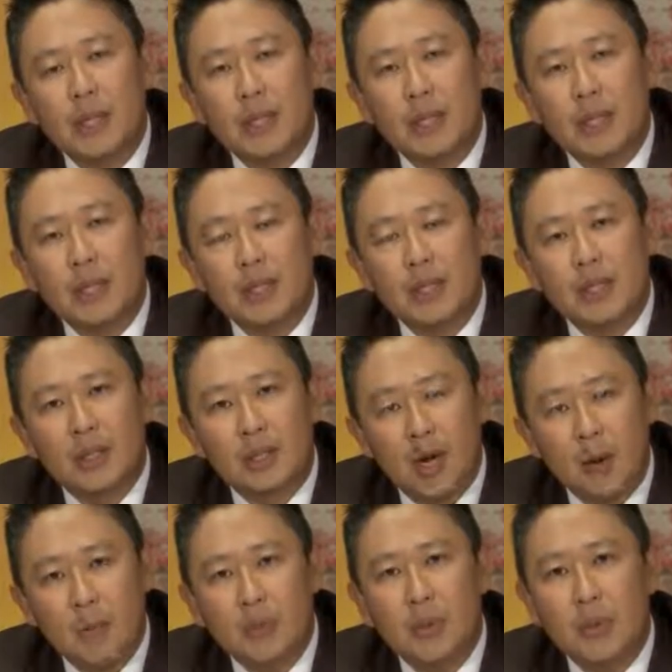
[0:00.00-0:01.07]
a
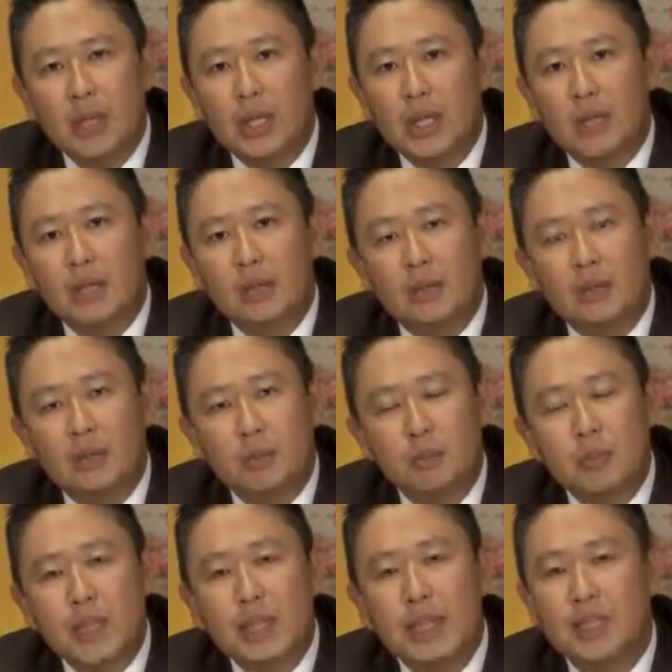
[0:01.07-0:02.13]
company
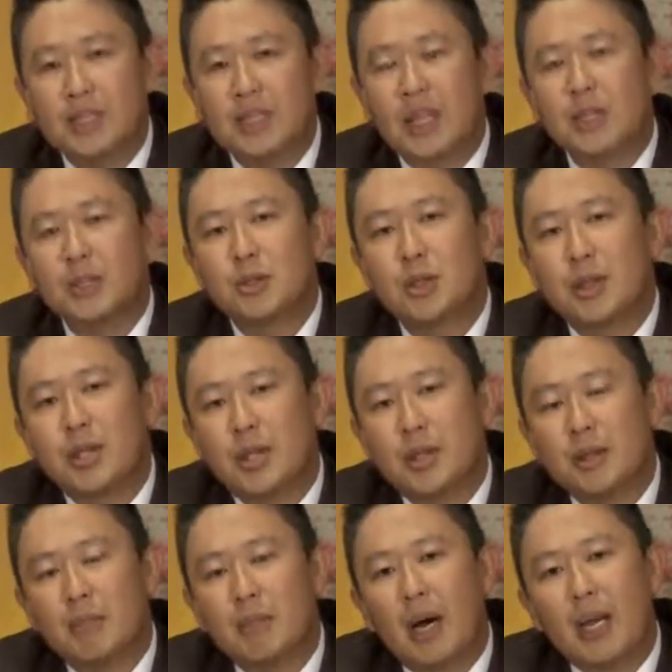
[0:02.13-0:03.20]
being
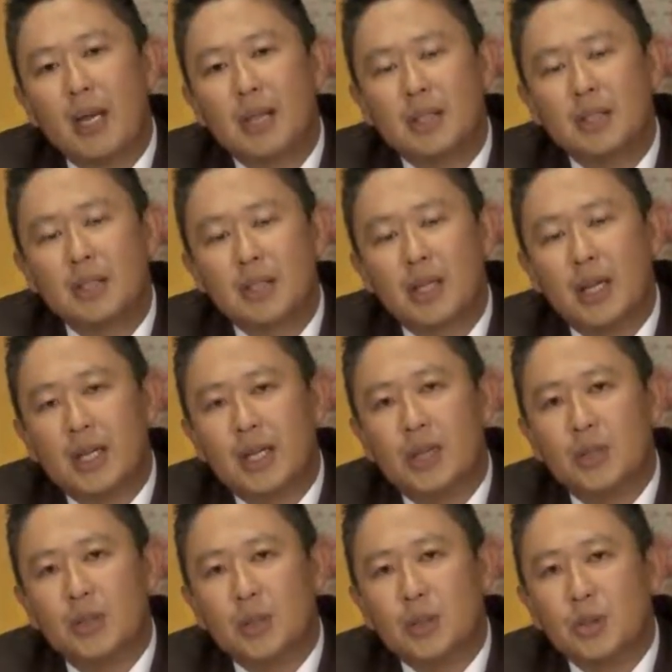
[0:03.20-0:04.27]
centrally managed
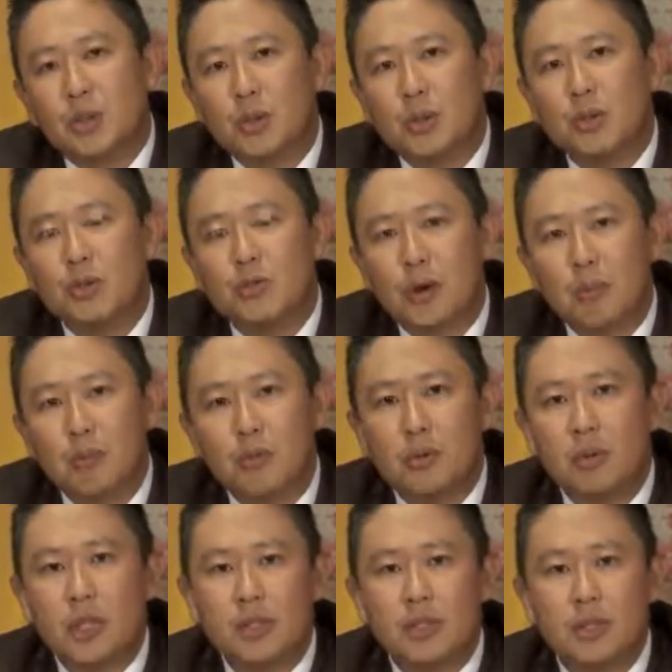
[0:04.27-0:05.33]
and controlled from
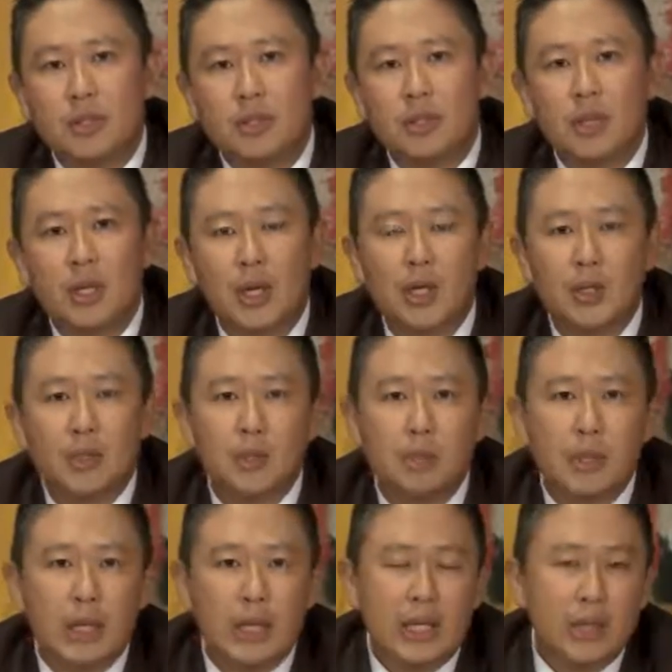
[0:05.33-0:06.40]
Mauritius to
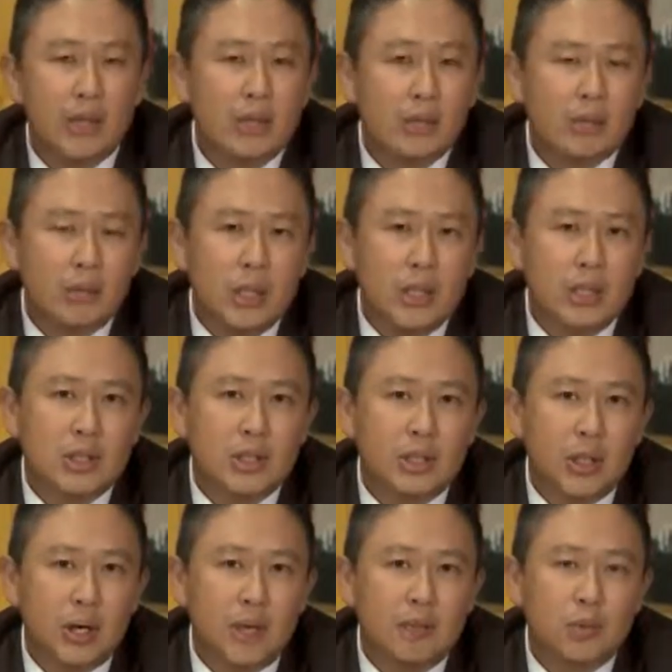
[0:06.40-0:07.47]
be in the
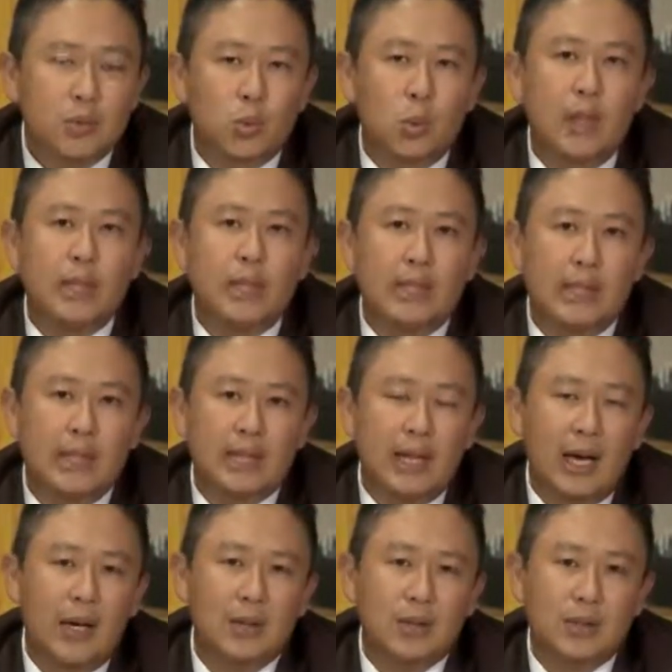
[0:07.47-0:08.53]
region of
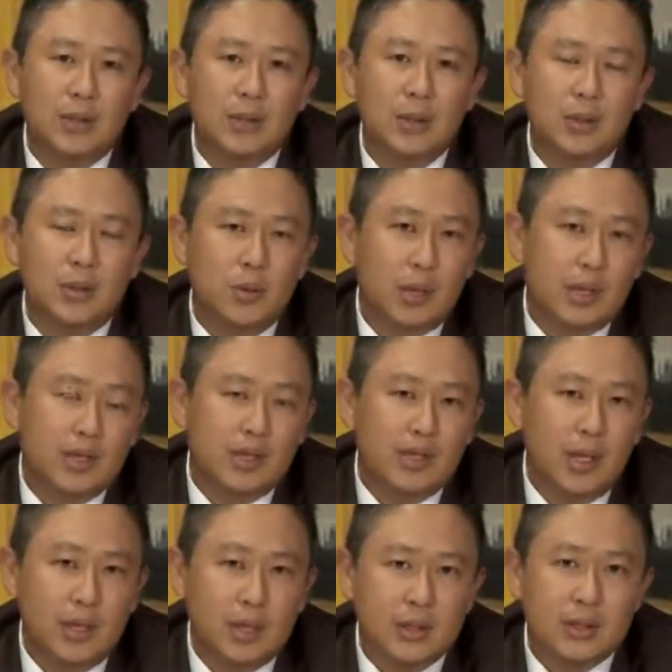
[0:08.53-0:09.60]
$20,000
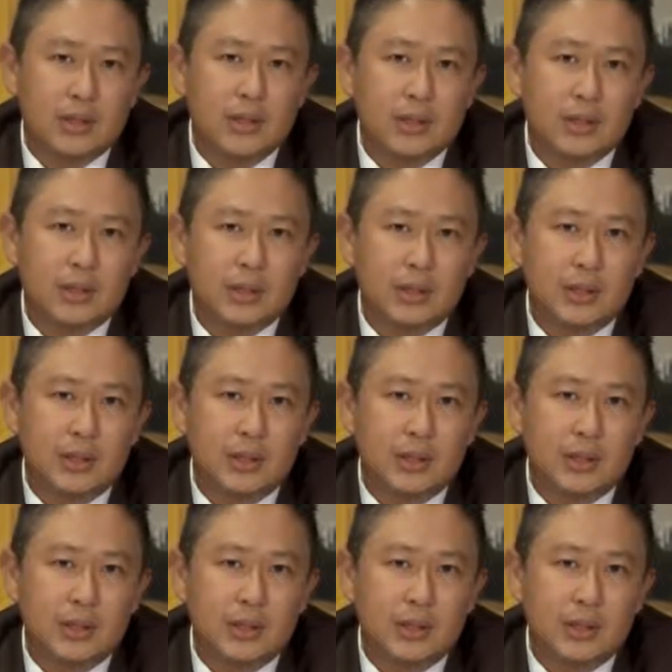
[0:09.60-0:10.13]
US.